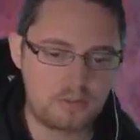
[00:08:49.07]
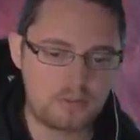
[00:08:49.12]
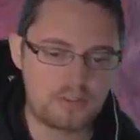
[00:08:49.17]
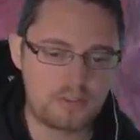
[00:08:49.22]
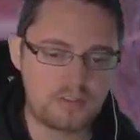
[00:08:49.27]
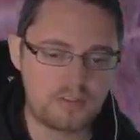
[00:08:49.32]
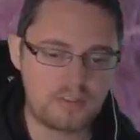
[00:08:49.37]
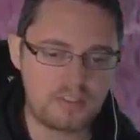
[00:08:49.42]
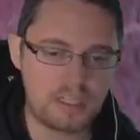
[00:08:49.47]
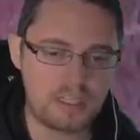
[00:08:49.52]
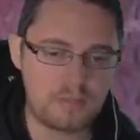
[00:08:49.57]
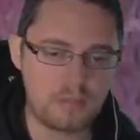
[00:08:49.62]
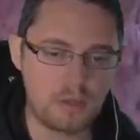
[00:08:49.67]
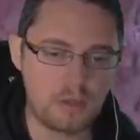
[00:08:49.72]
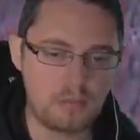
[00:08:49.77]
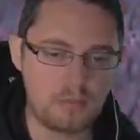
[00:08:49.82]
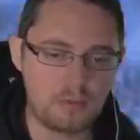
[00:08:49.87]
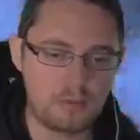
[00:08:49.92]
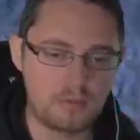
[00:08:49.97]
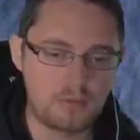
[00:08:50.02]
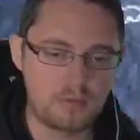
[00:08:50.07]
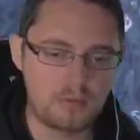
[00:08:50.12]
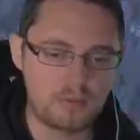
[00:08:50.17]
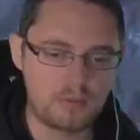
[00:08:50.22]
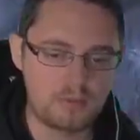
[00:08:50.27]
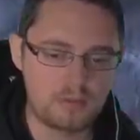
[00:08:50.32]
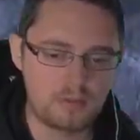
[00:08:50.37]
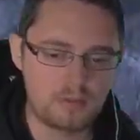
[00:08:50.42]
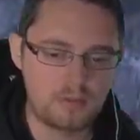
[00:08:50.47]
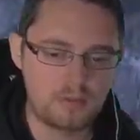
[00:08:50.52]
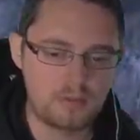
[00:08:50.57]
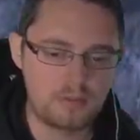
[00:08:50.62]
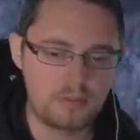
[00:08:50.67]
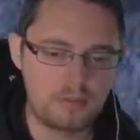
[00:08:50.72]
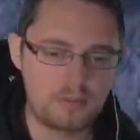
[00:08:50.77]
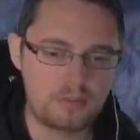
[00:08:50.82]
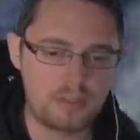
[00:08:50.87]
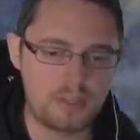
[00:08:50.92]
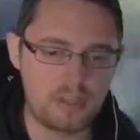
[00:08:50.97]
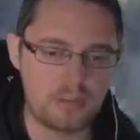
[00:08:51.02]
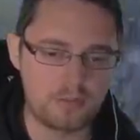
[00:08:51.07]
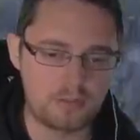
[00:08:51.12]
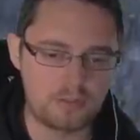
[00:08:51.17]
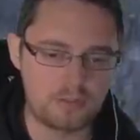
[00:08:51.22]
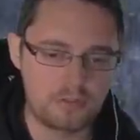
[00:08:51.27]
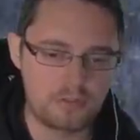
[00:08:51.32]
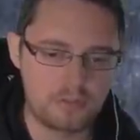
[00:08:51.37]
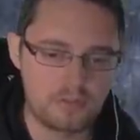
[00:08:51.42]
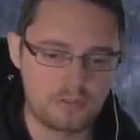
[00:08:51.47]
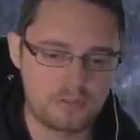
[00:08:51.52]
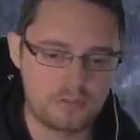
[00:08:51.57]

just need to keep up your skills.